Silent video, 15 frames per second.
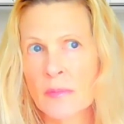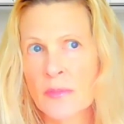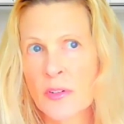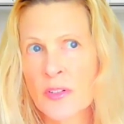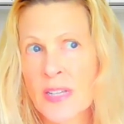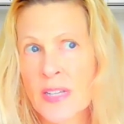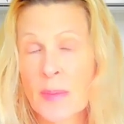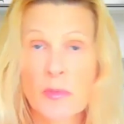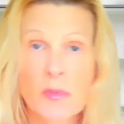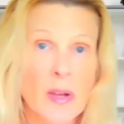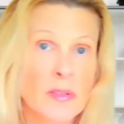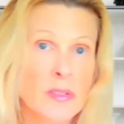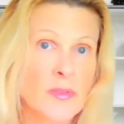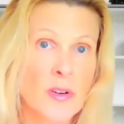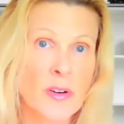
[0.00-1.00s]
For example, when I
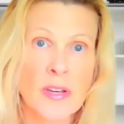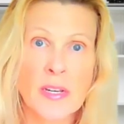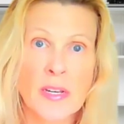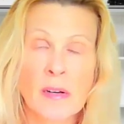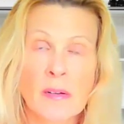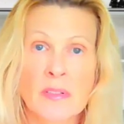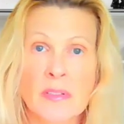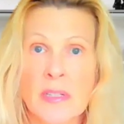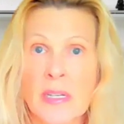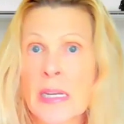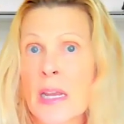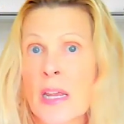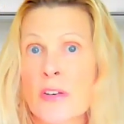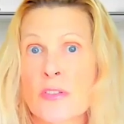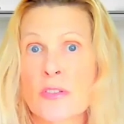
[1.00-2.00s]
was very young,
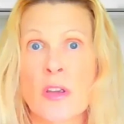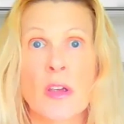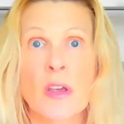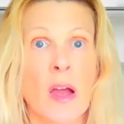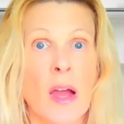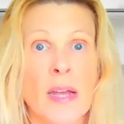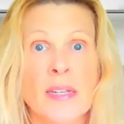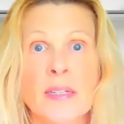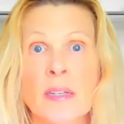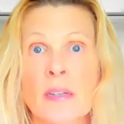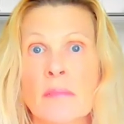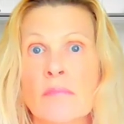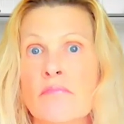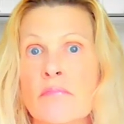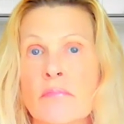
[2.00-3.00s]
teenage, I
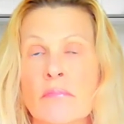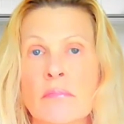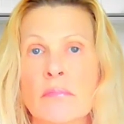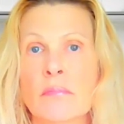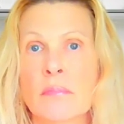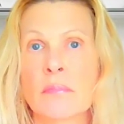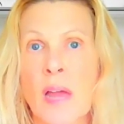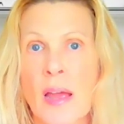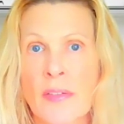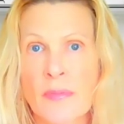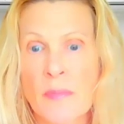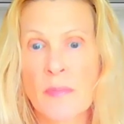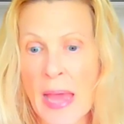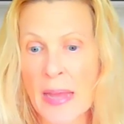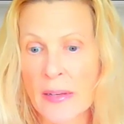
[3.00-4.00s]
did
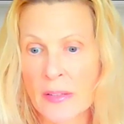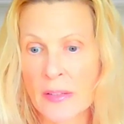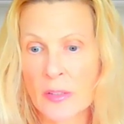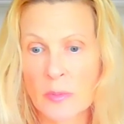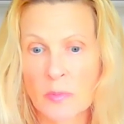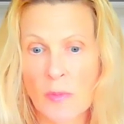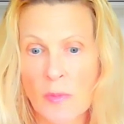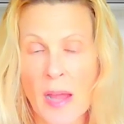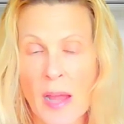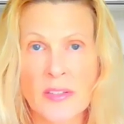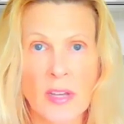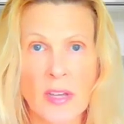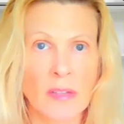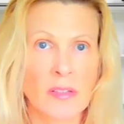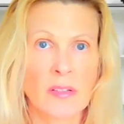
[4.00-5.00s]
mathematics
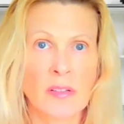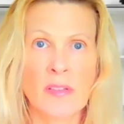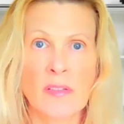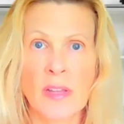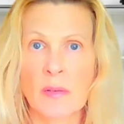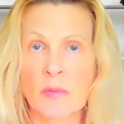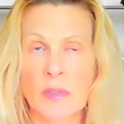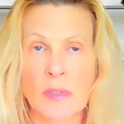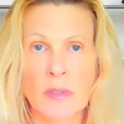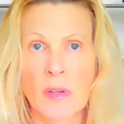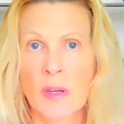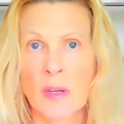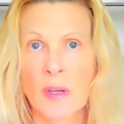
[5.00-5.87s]
contests, and they would